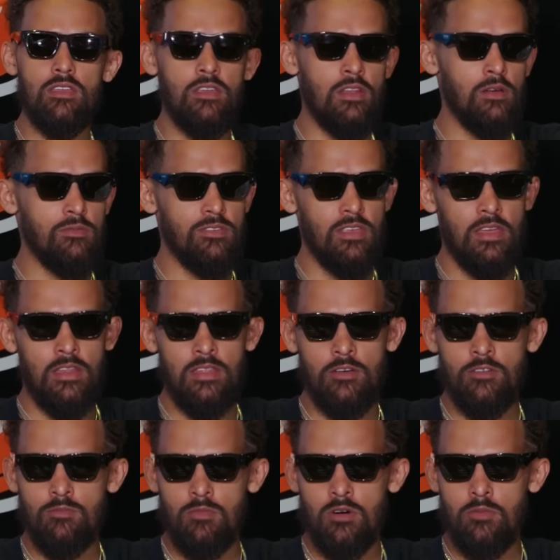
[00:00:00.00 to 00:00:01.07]
you know what I'm saying, in
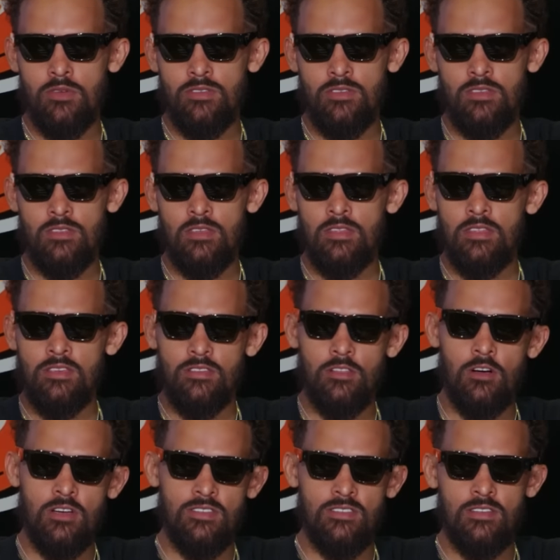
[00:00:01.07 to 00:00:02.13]
those moments and this
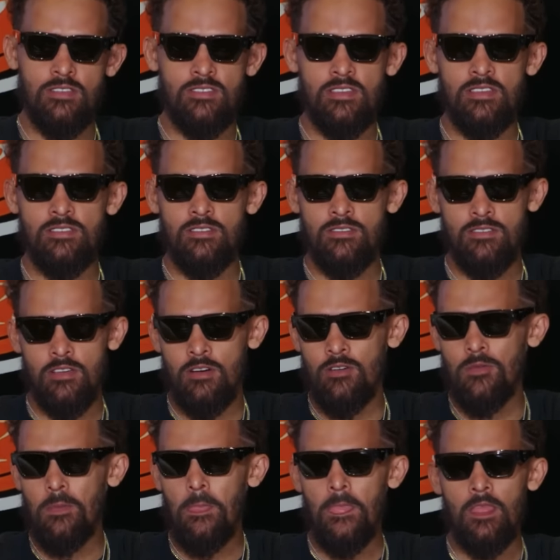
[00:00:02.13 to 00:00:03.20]
long into the season. So
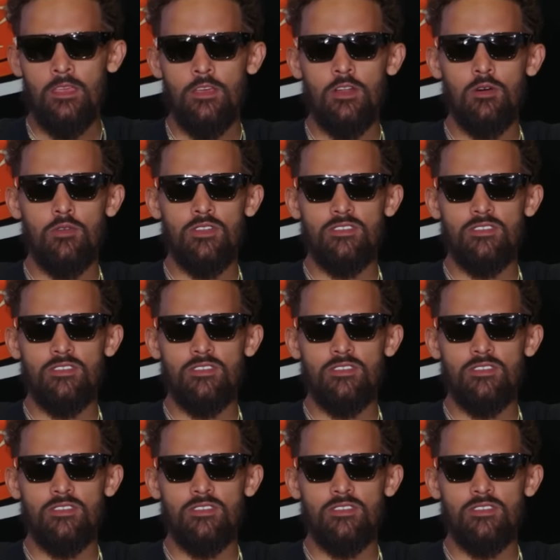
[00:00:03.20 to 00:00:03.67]
you don't want